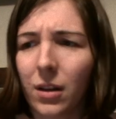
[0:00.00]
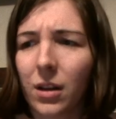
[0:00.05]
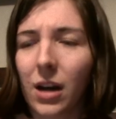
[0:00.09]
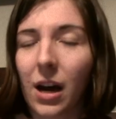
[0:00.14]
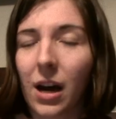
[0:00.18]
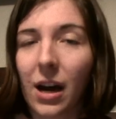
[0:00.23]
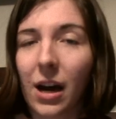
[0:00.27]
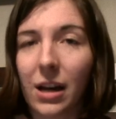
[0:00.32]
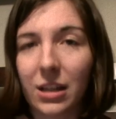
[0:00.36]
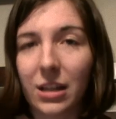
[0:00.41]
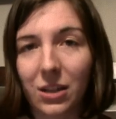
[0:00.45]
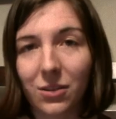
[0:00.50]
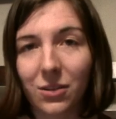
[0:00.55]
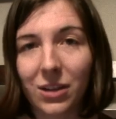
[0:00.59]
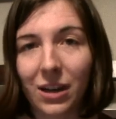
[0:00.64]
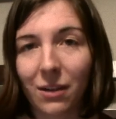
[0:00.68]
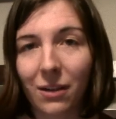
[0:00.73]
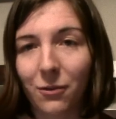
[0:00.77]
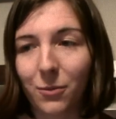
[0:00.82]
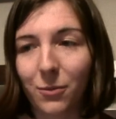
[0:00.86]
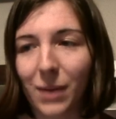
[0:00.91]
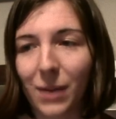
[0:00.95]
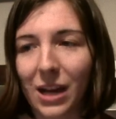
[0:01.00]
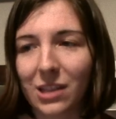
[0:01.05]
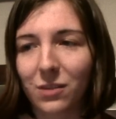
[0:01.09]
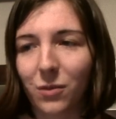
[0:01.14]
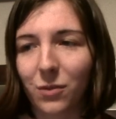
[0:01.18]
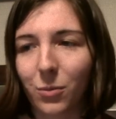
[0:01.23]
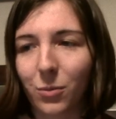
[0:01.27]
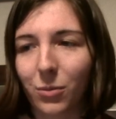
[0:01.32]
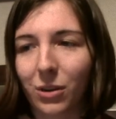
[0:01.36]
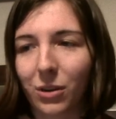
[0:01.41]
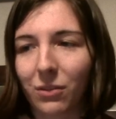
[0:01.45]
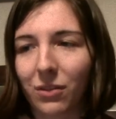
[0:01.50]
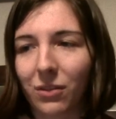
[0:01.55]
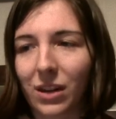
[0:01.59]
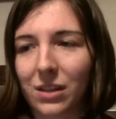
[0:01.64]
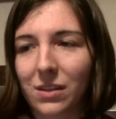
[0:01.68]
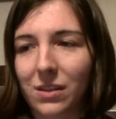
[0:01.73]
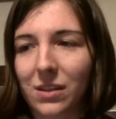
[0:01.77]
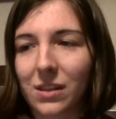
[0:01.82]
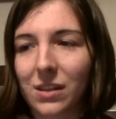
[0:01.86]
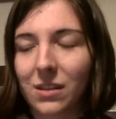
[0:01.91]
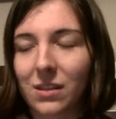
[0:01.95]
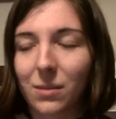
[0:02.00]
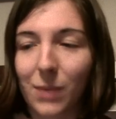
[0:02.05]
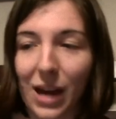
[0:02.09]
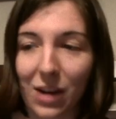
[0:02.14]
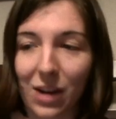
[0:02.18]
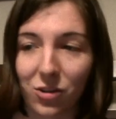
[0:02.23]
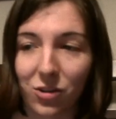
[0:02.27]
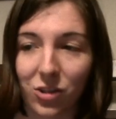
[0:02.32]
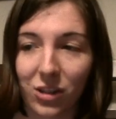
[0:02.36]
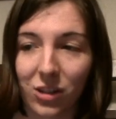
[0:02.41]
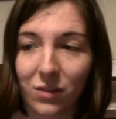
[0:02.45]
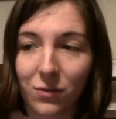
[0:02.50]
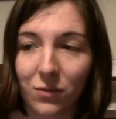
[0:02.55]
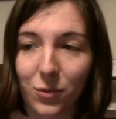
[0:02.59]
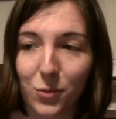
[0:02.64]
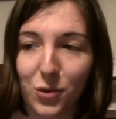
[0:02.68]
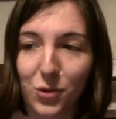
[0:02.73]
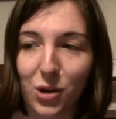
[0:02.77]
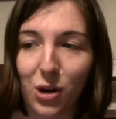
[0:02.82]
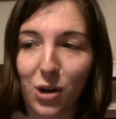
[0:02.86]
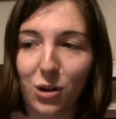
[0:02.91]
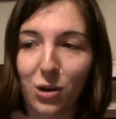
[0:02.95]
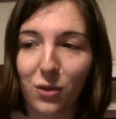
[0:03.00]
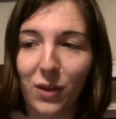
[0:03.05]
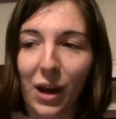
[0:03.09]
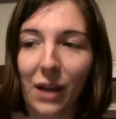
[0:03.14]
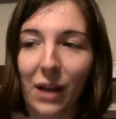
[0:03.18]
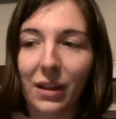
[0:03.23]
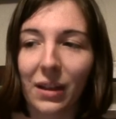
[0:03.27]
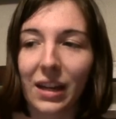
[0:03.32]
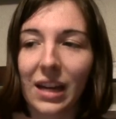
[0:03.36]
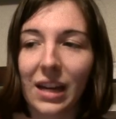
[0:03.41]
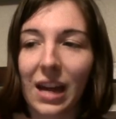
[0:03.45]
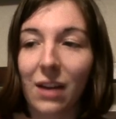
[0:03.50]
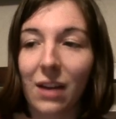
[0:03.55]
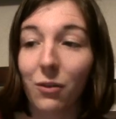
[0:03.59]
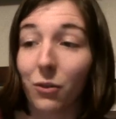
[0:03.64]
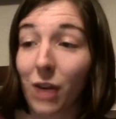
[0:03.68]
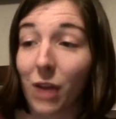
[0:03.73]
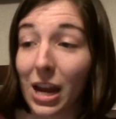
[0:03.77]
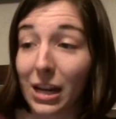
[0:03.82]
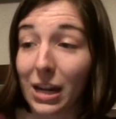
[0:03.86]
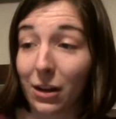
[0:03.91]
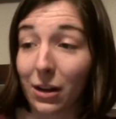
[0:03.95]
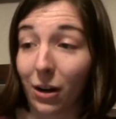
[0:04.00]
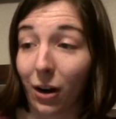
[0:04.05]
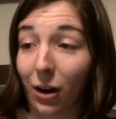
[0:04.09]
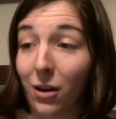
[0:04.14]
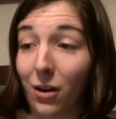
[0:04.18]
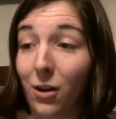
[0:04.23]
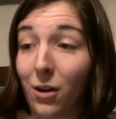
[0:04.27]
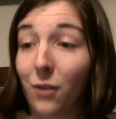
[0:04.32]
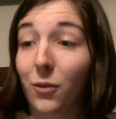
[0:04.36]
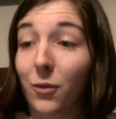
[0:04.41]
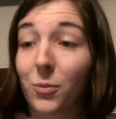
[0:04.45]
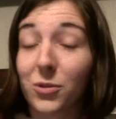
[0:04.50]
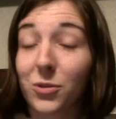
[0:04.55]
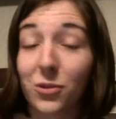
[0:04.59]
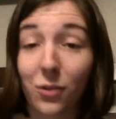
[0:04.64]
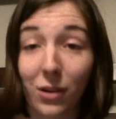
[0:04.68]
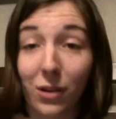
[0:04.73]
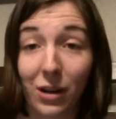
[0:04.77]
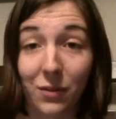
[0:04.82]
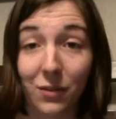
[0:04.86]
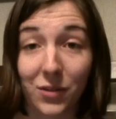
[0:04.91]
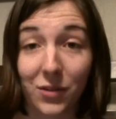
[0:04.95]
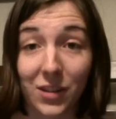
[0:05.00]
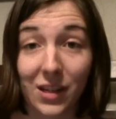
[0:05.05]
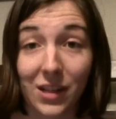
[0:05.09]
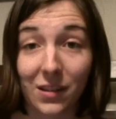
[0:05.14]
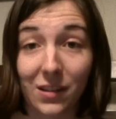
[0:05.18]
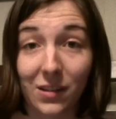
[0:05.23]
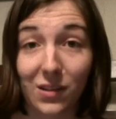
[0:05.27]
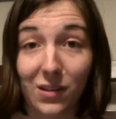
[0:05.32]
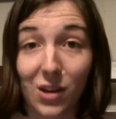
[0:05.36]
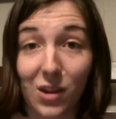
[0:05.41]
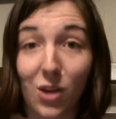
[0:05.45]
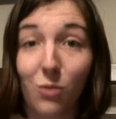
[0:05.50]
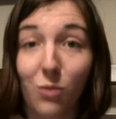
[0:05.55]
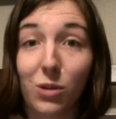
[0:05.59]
Yuya from Hatoful Boyfriend, Sebastian from Stardew Valley, and Rager from Story of Seasons,